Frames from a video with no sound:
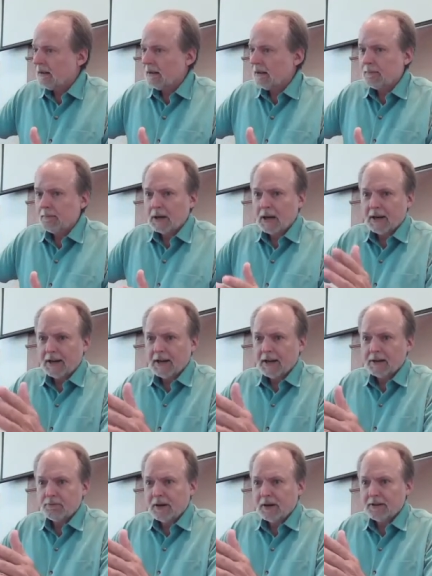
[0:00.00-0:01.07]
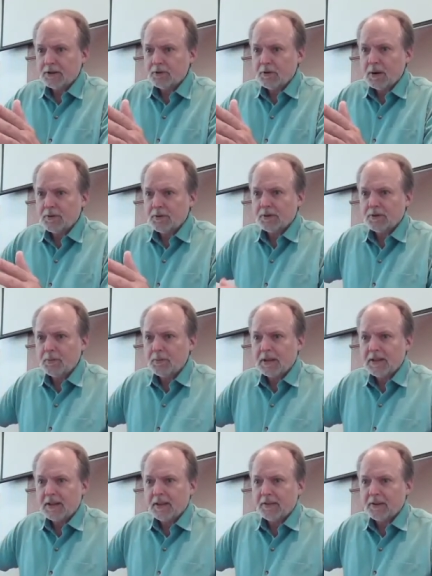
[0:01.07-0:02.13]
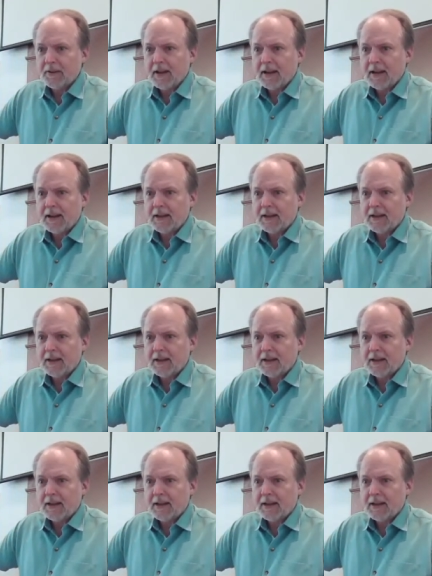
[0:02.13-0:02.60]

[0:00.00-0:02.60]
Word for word: uh, read the scripture to me the other day.